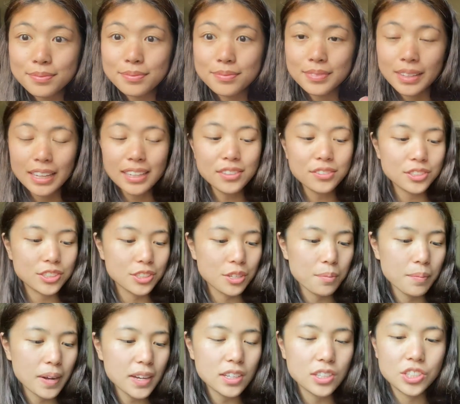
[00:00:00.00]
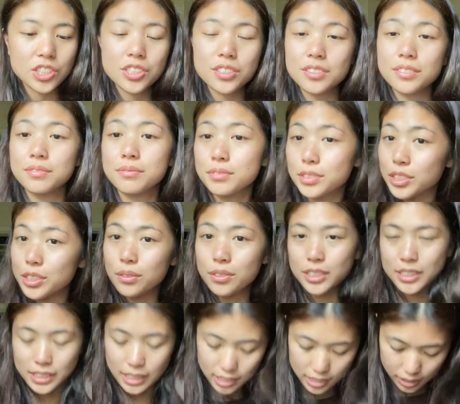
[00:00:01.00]
Thank you so much. So
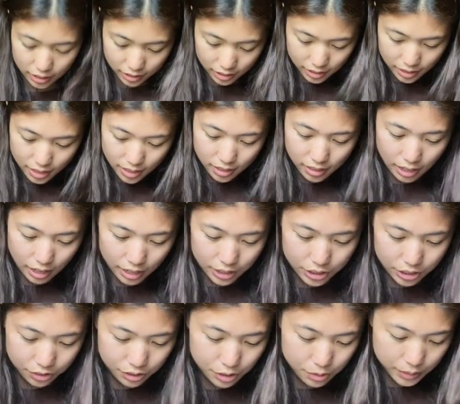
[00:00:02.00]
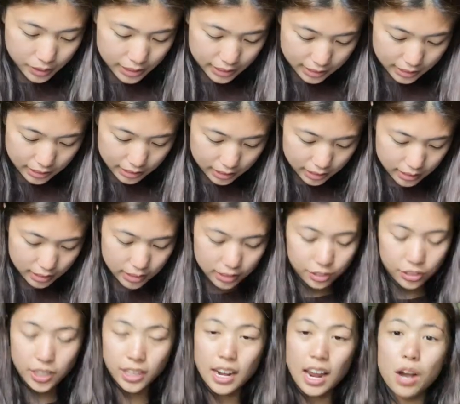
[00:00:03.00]
exciting. I don't know what this is.
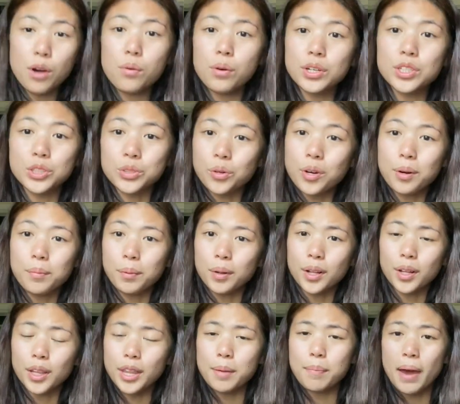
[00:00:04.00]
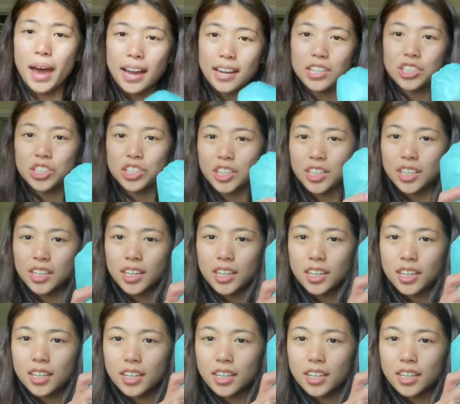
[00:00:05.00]
Look at how adorable they packaged it.